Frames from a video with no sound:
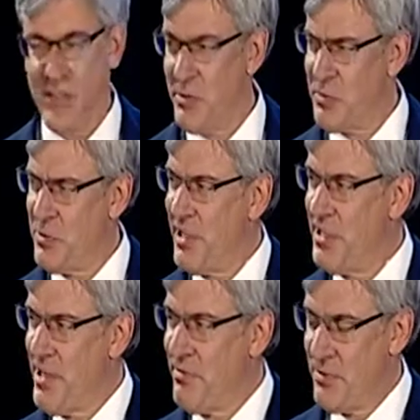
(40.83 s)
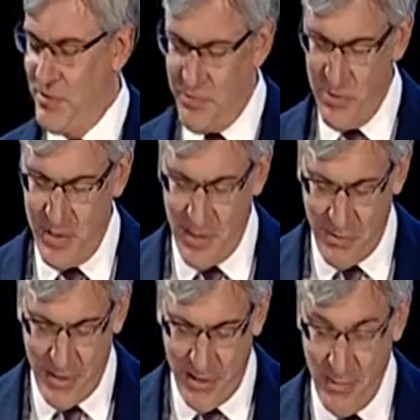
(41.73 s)
so it's really not for the food that
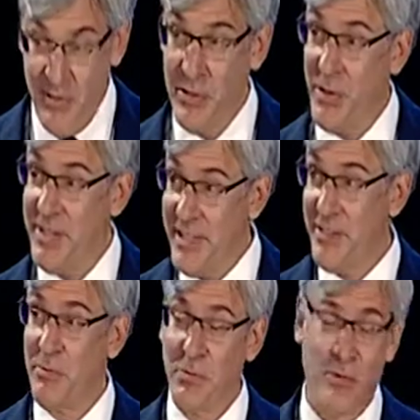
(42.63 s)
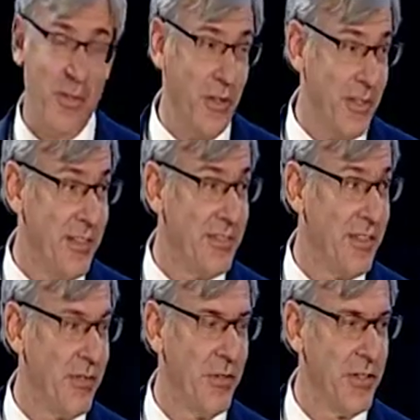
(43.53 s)
we're here, even though I think the Royal York does
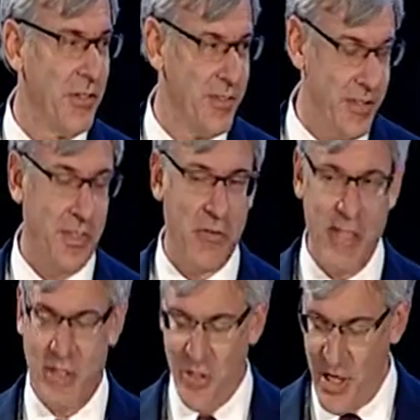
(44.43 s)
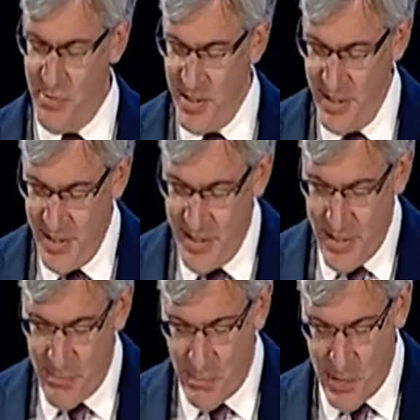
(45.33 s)
a great job
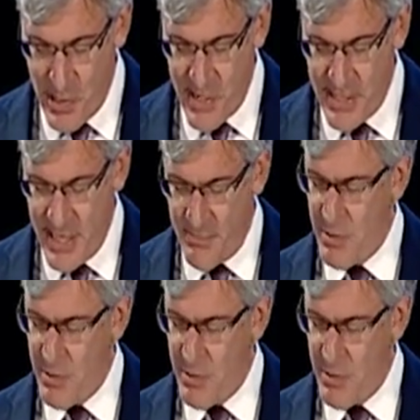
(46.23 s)
in preparing that.